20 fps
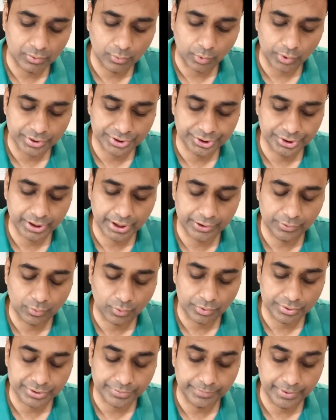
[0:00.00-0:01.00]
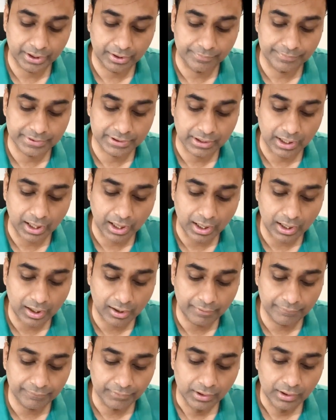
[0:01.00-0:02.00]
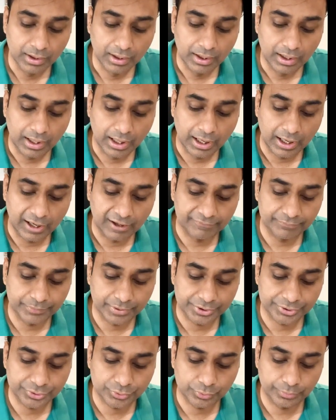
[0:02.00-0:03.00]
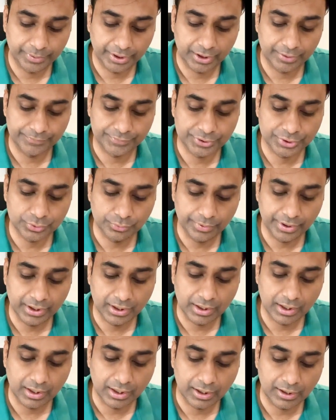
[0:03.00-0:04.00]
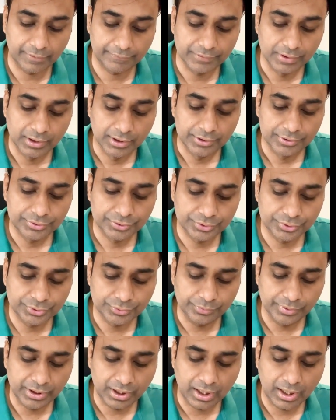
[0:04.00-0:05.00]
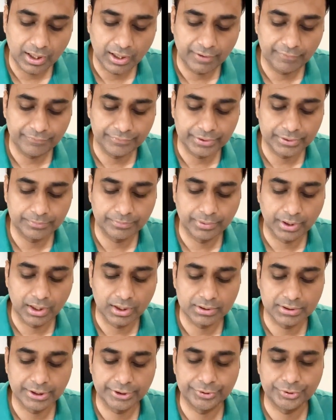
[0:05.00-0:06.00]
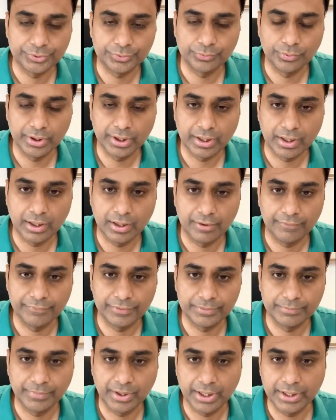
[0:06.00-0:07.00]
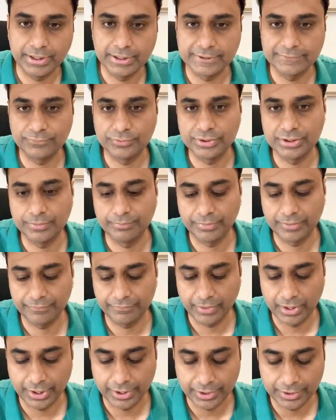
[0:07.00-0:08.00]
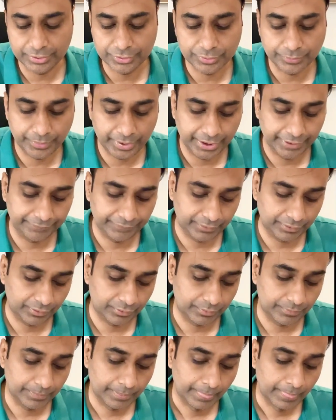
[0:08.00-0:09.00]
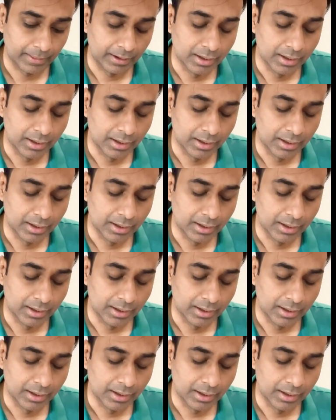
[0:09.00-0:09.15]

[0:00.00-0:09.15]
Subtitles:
Quarter and quarter becomes half, half plus 2 becomes 2.5, so 2.5 with plus and 2.5 with minus would simplify it to being 0.